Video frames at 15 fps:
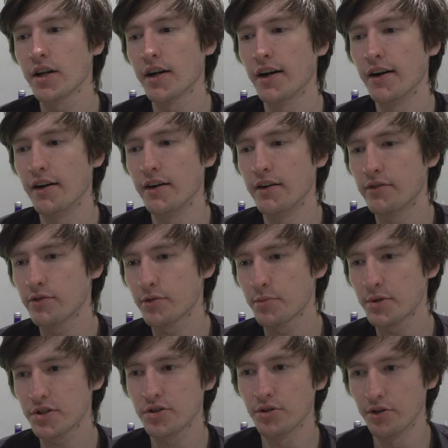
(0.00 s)
ever to
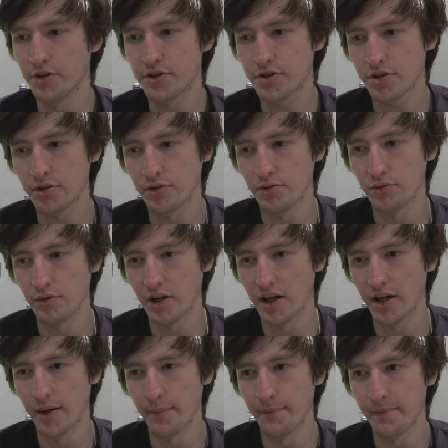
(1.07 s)
be sold to
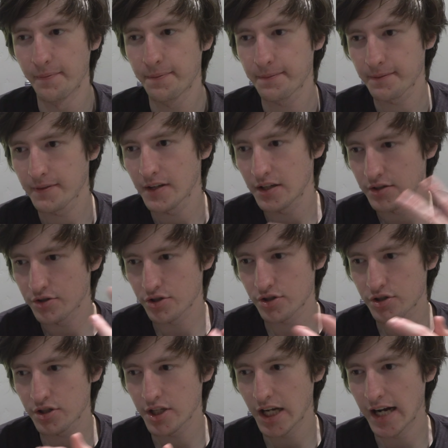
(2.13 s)

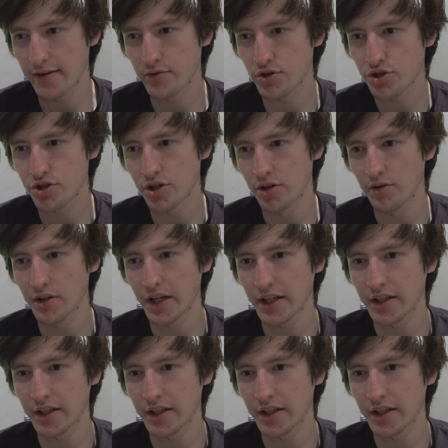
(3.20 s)
just the average Joe,